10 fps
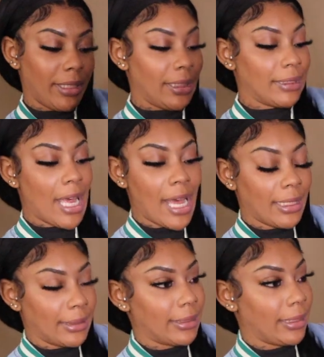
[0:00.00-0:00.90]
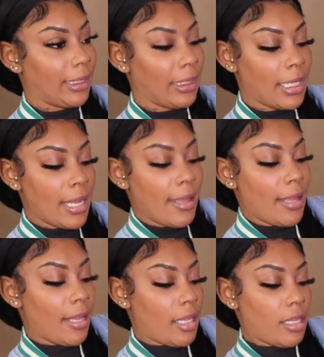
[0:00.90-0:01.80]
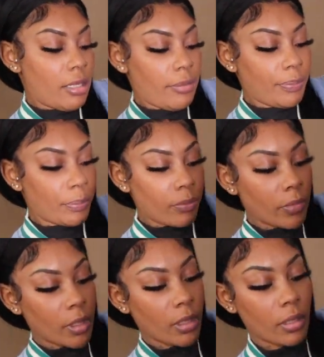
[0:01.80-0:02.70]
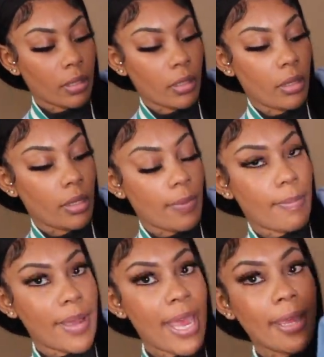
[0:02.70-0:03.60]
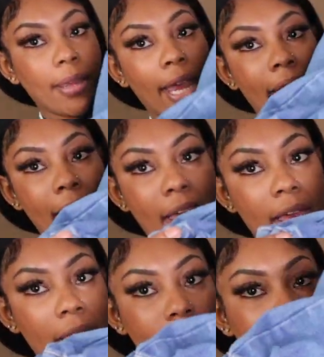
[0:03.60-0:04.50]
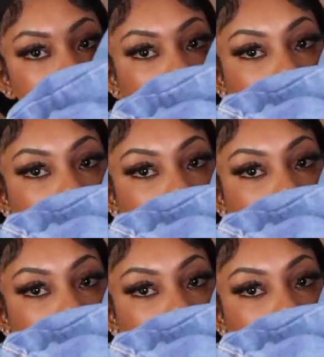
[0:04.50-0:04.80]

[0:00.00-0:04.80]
this, honestly. Um, the back has